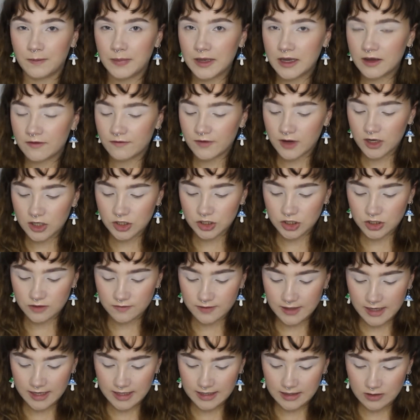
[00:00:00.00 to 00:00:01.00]
bigger version of
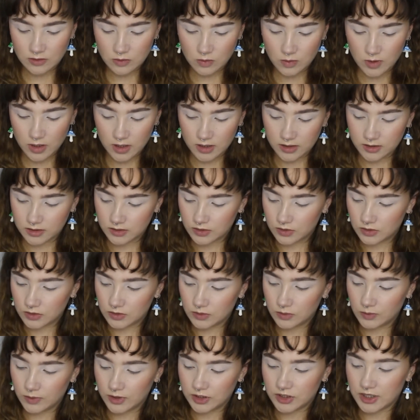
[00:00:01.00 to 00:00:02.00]
that little one,
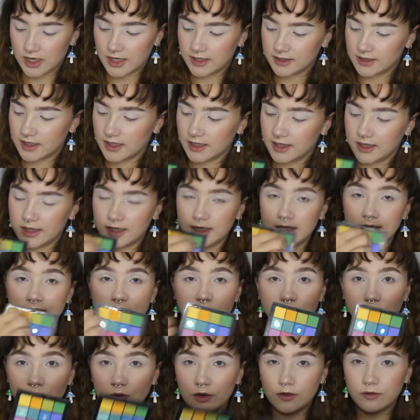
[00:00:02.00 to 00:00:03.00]
which has like these
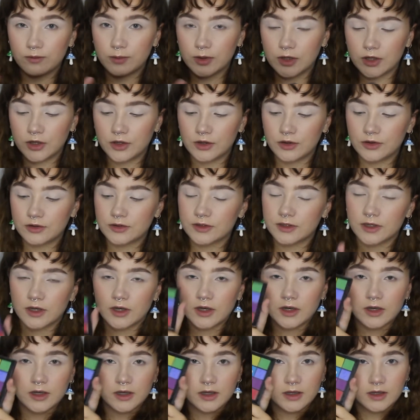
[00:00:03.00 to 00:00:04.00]
row of blues,
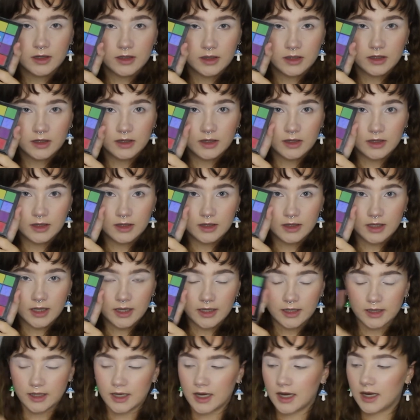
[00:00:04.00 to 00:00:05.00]

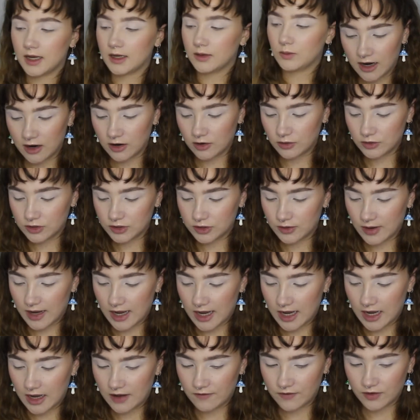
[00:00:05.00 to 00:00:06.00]
like that. And I also
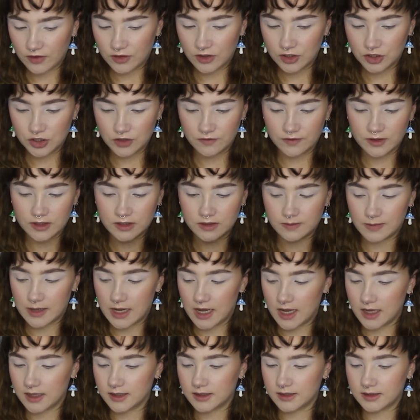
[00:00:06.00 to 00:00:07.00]
have the Juvia's
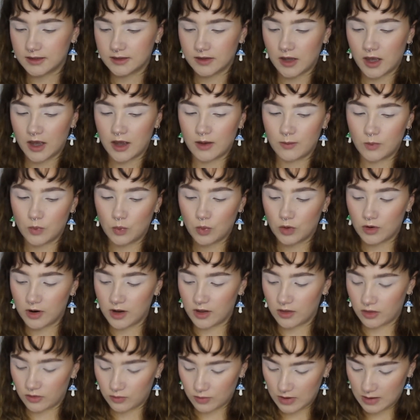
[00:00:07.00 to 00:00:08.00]
Place
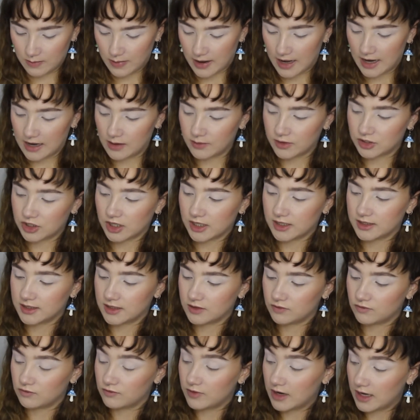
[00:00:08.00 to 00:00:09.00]
Warrior 3 palette, which has
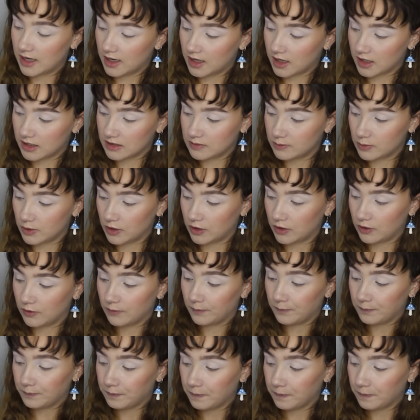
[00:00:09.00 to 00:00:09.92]
this really nice blue